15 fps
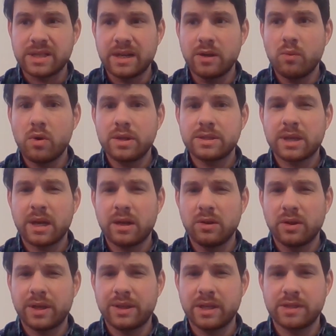and you wanted to kind of
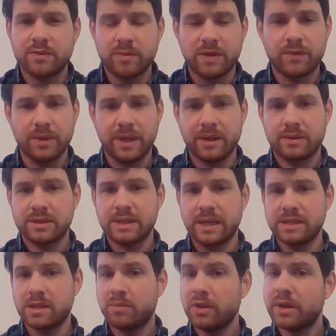look at things from different like
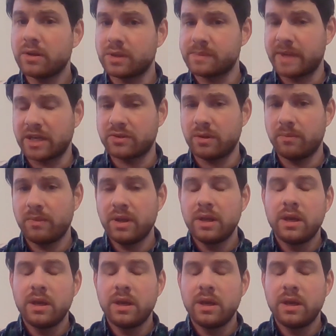sides of the political spectrum.